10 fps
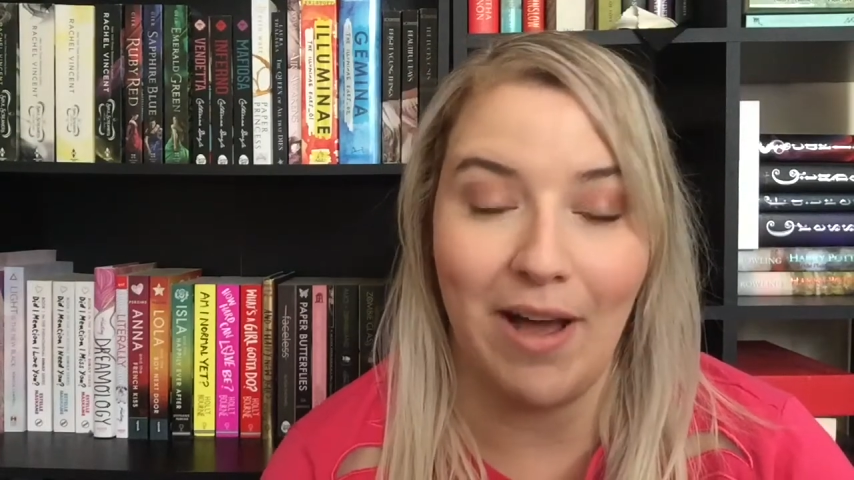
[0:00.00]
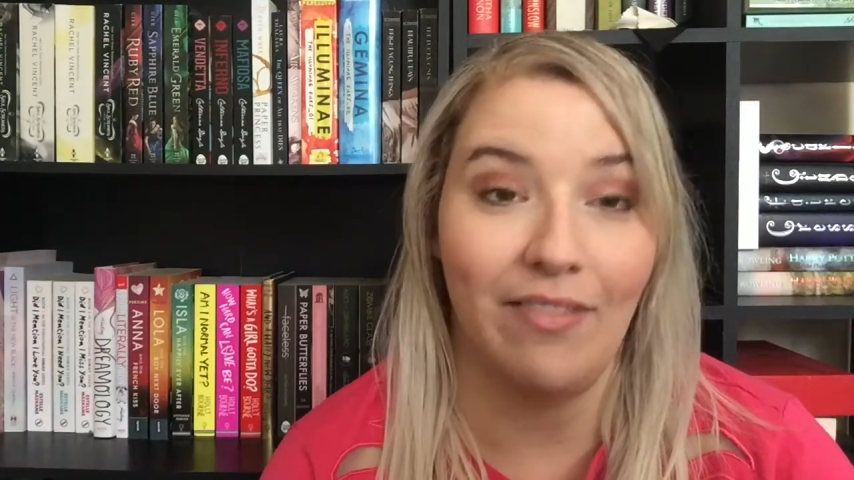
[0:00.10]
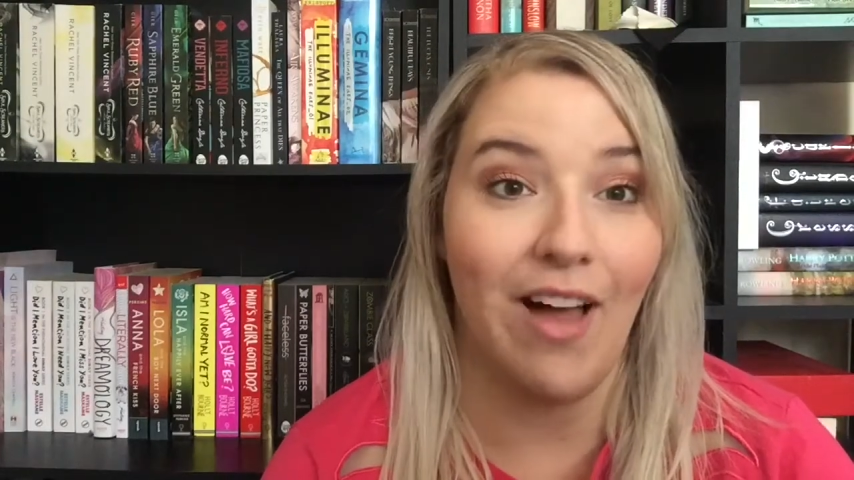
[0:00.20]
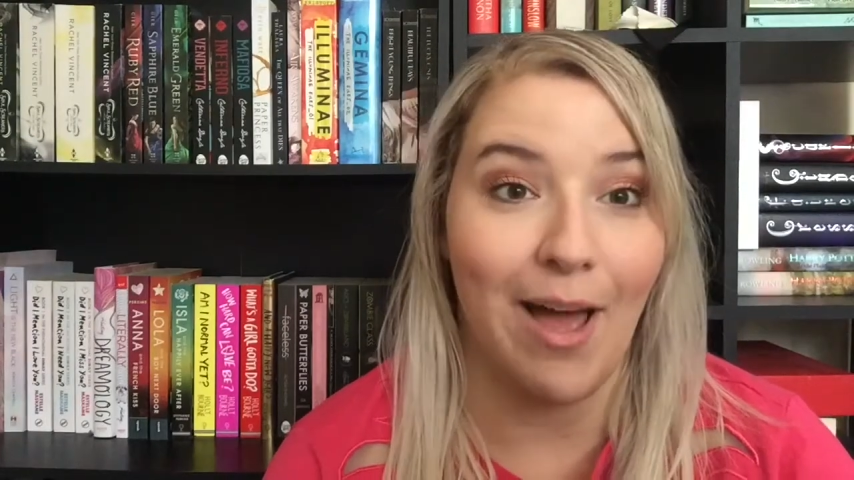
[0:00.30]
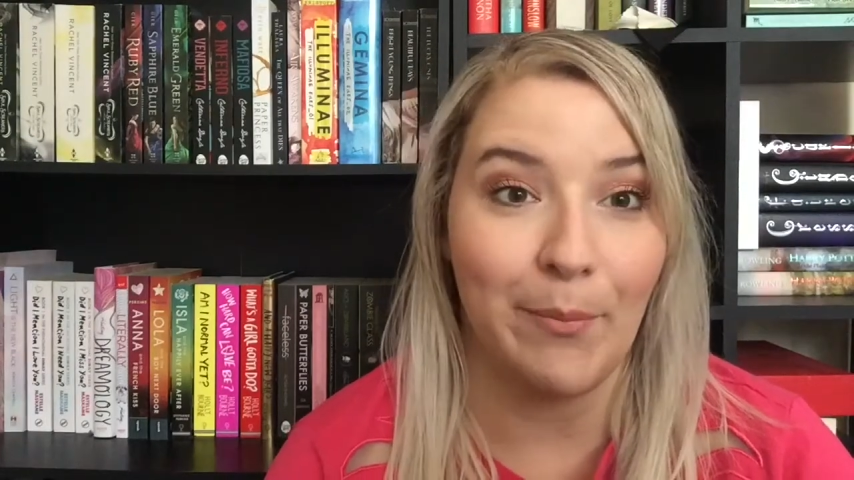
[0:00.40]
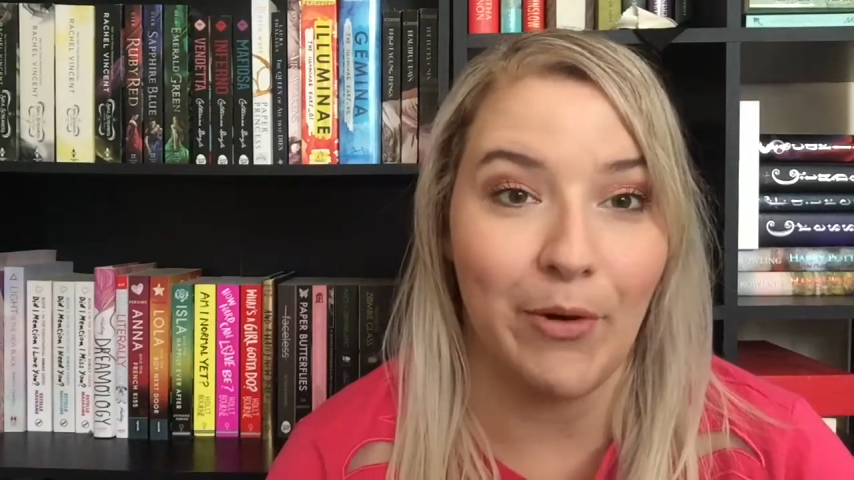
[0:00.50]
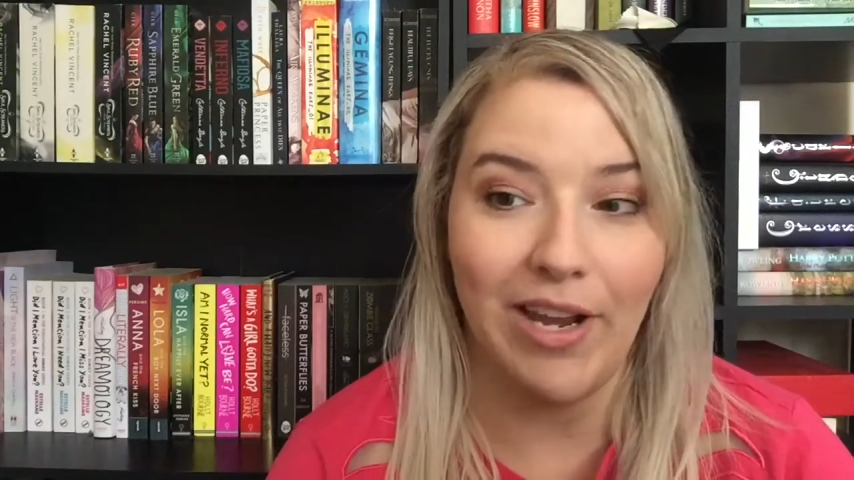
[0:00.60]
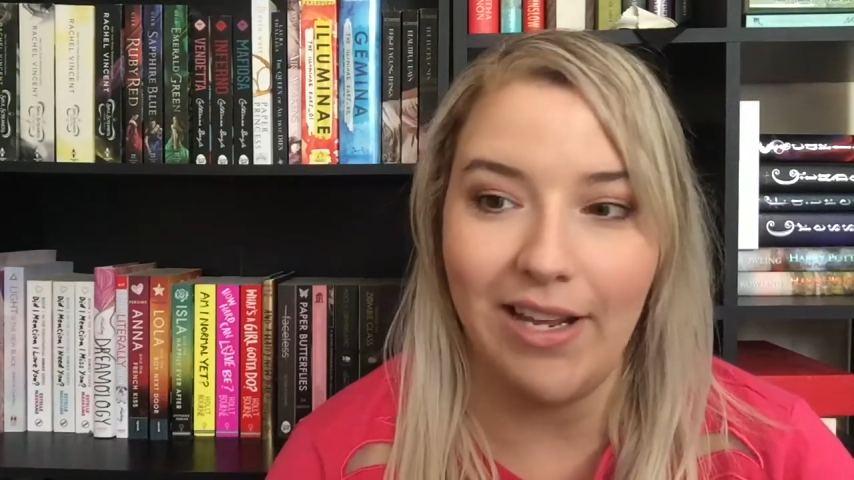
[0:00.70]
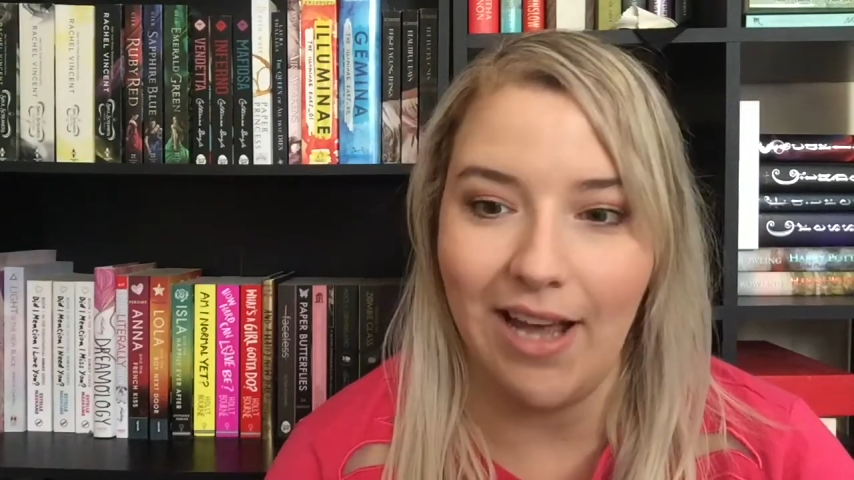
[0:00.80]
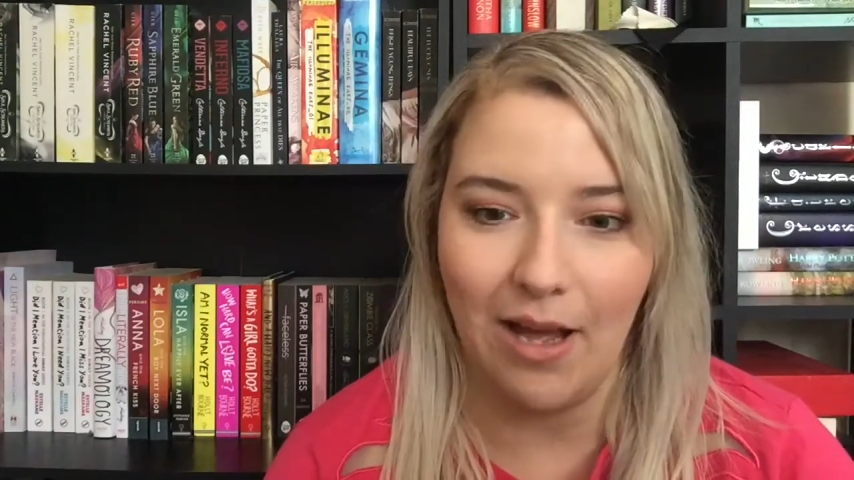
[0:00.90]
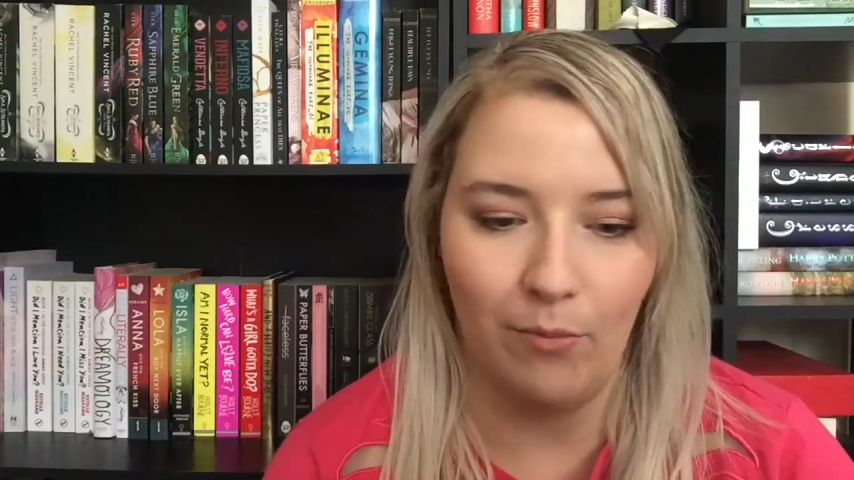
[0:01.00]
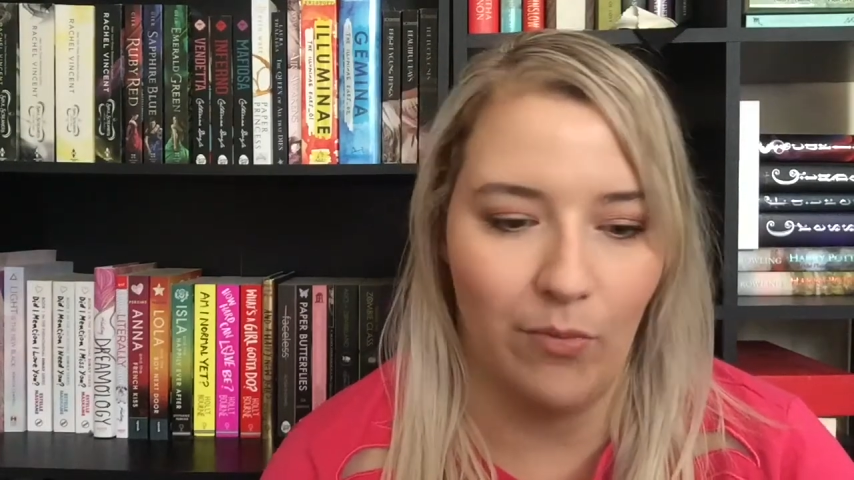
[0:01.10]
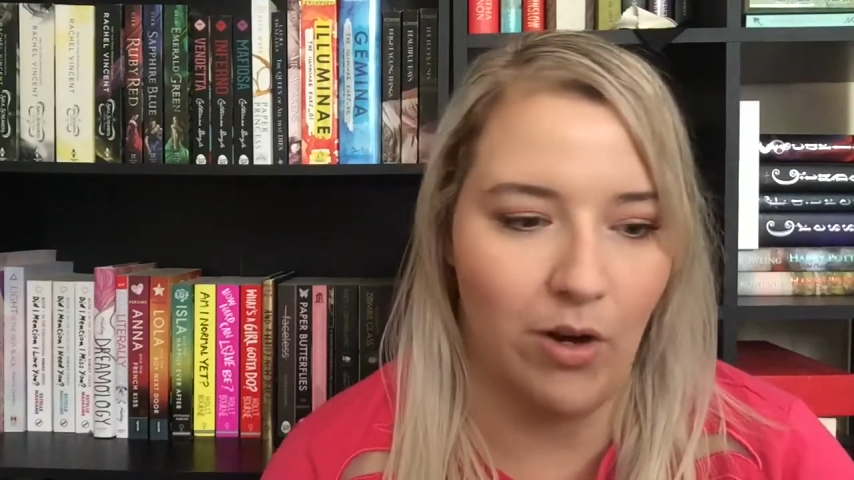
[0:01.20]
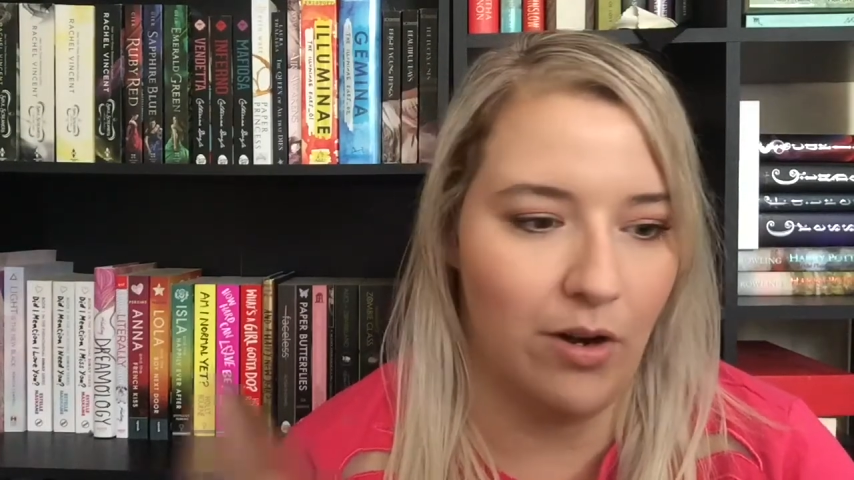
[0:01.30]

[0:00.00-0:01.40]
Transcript: my library on